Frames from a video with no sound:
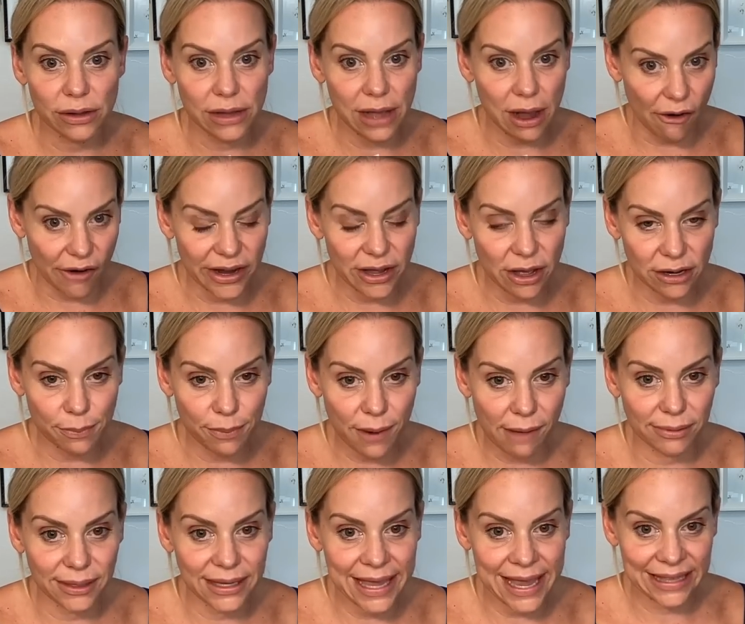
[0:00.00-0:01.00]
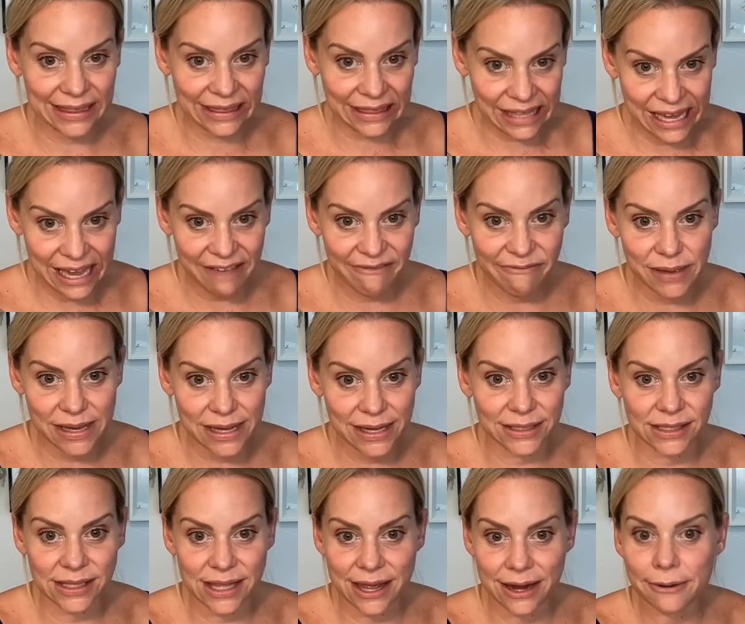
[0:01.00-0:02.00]
Ariana probably can't leave
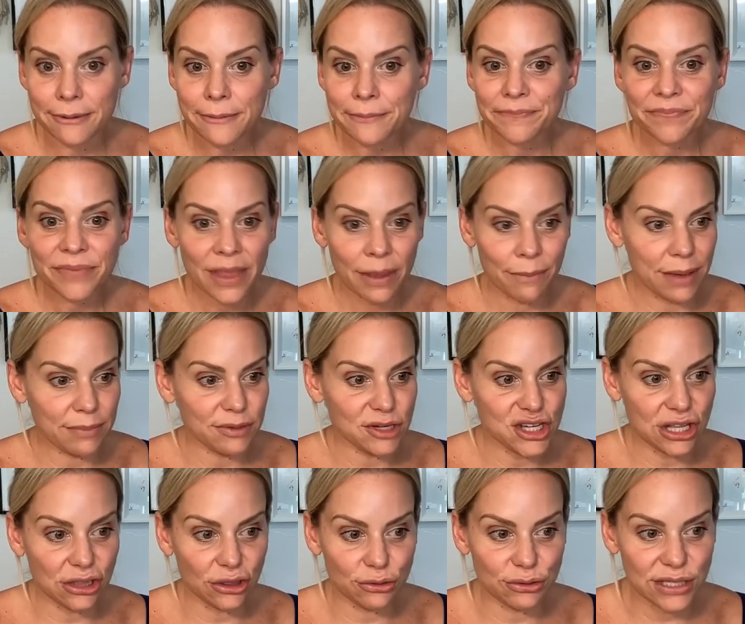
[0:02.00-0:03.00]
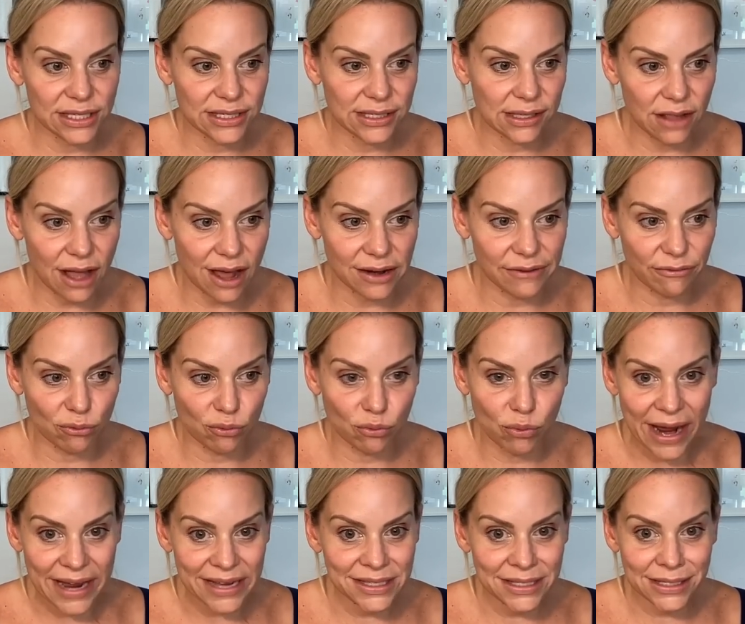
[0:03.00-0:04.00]
because then maybe she loses a lot of
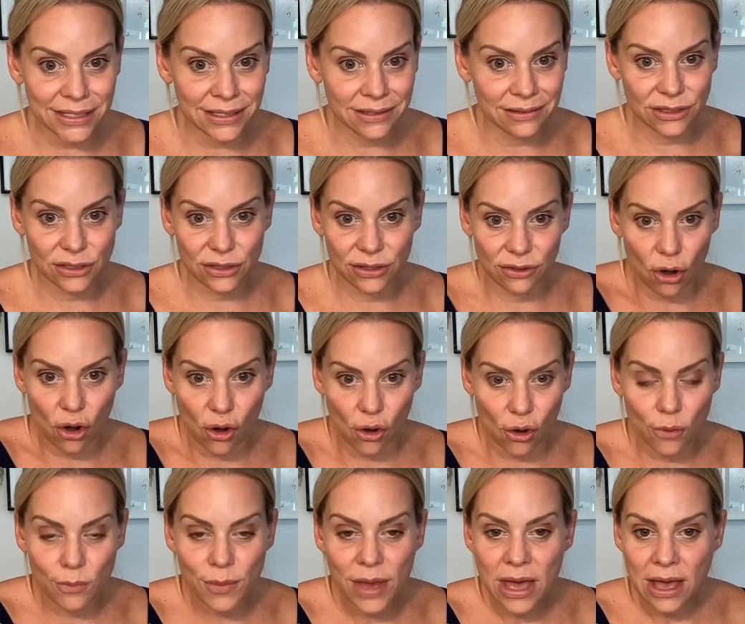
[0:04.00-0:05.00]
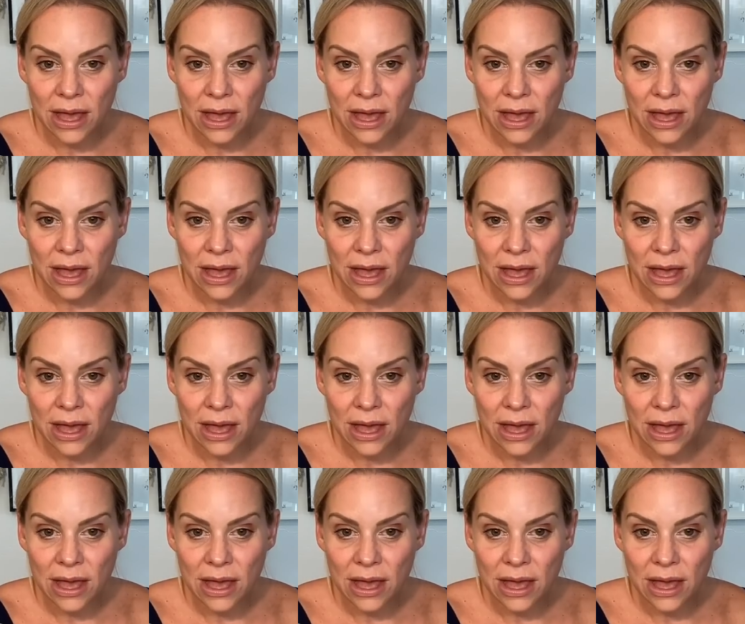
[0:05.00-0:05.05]
rights to the home.